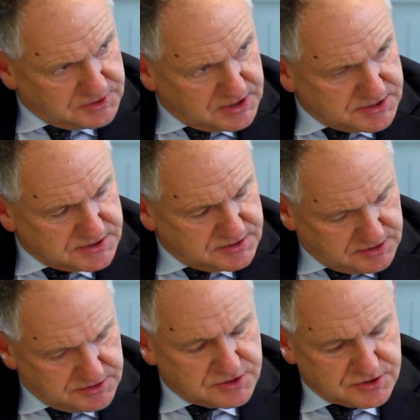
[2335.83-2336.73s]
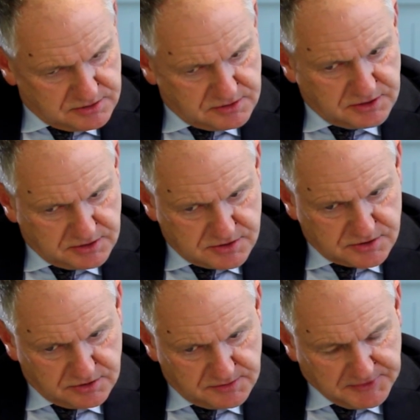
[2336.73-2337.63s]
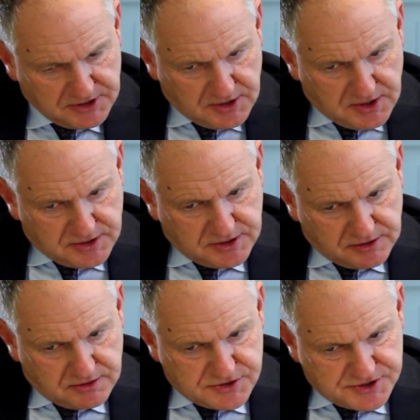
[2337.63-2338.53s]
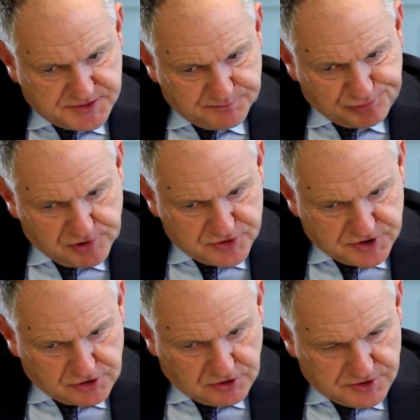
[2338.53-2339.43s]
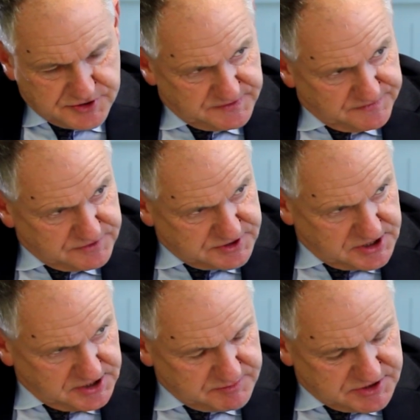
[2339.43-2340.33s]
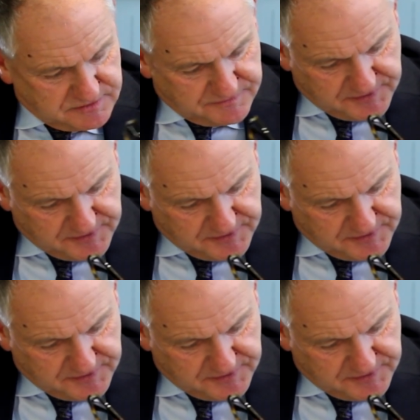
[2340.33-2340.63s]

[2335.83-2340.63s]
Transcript: Yes, understood. Now, those are some pros and cons of different types of